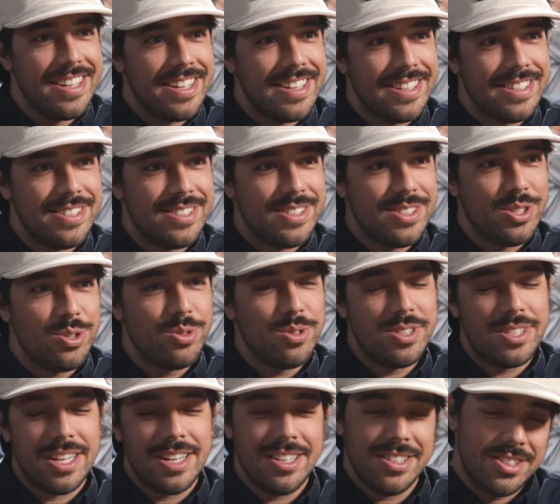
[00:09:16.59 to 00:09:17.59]
Because you were
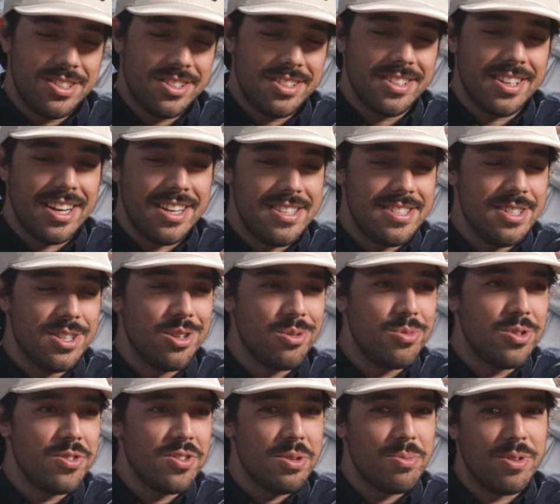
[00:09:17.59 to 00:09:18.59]
saying it's just a Godzilla
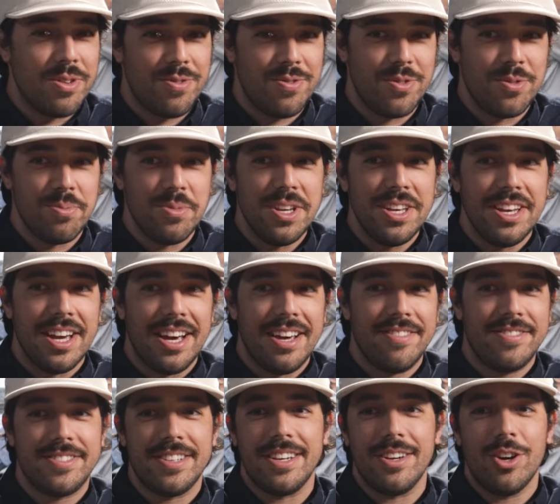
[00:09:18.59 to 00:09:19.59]
movie, but for me, I
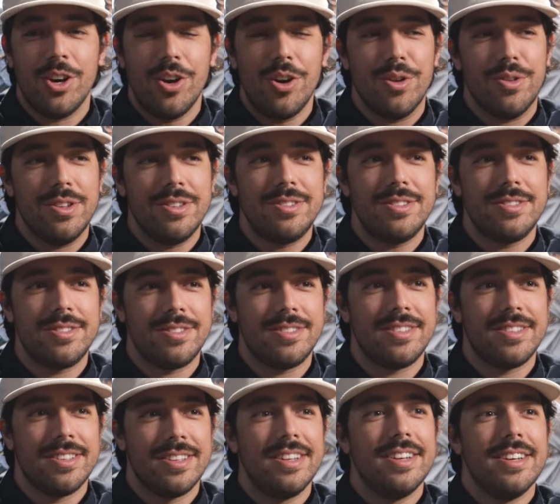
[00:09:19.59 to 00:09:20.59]
was like, oh,
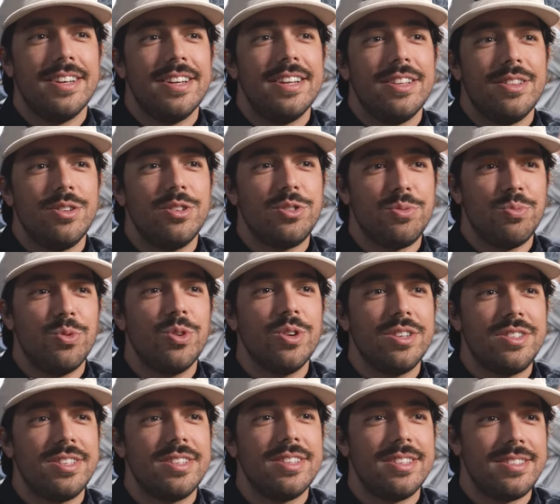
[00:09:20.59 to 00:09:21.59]
there's more
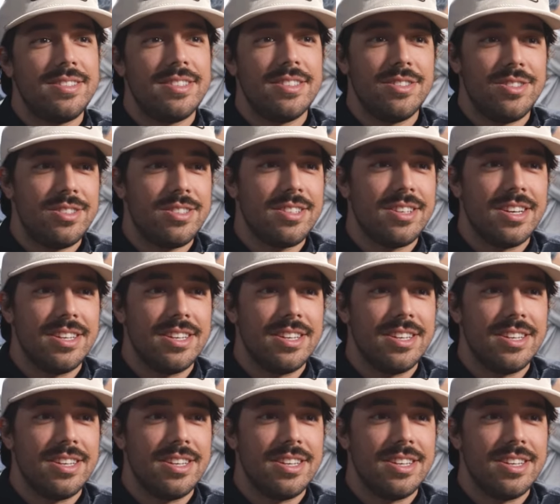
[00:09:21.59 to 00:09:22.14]
to this than just